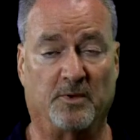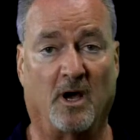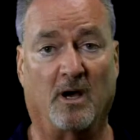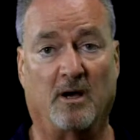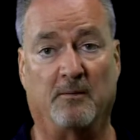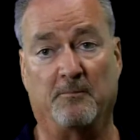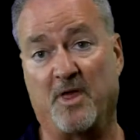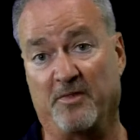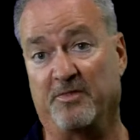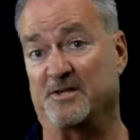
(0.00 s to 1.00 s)

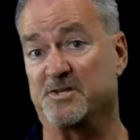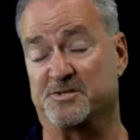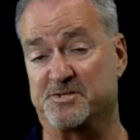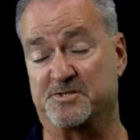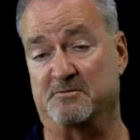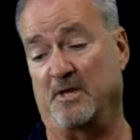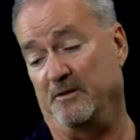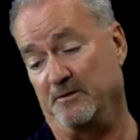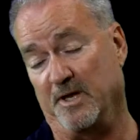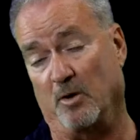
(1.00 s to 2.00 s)
That's just,
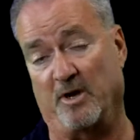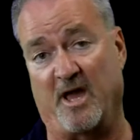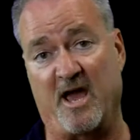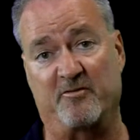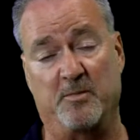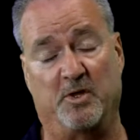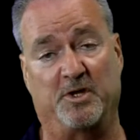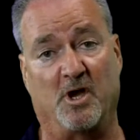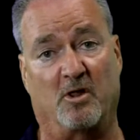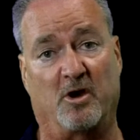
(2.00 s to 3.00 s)
you know, on a
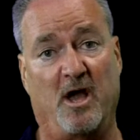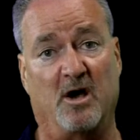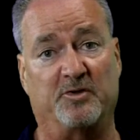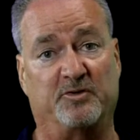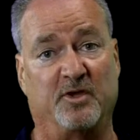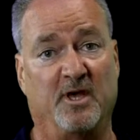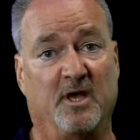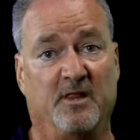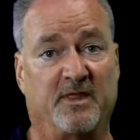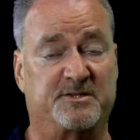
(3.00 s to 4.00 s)
$500,000 house,
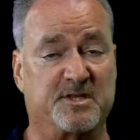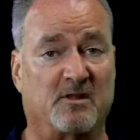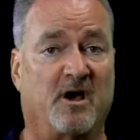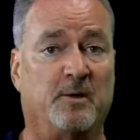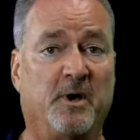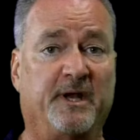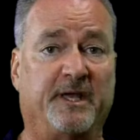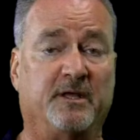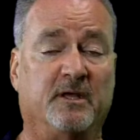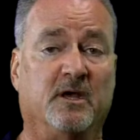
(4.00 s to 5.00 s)
that's a lot of money.